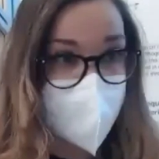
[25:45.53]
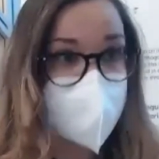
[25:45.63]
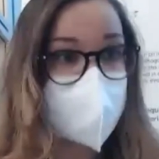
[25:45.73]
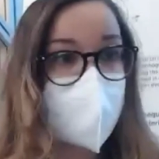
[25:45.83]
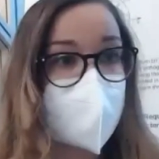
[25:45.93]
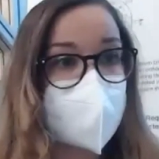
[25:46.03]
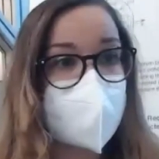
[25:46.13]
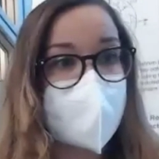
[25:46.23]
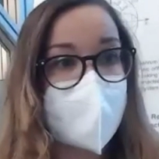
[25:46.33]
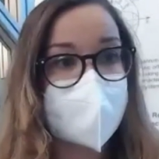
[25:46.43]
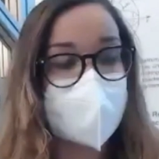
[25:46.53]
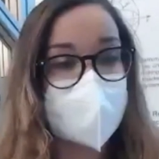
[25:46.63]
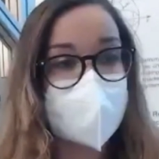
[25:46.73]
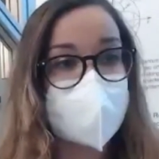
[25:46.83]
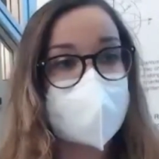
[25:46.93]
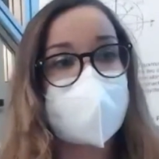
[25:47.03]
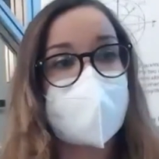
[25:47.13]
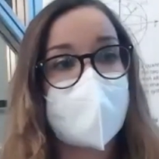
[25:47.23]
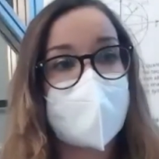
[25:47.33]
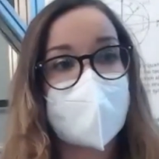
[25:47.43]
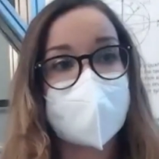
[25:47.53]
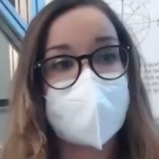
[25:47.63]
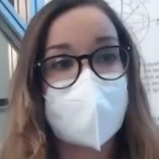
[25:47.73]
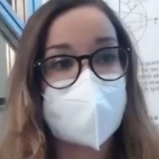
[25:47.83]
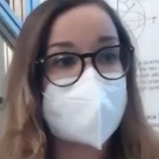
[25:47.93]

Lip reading: So you can reach a lot more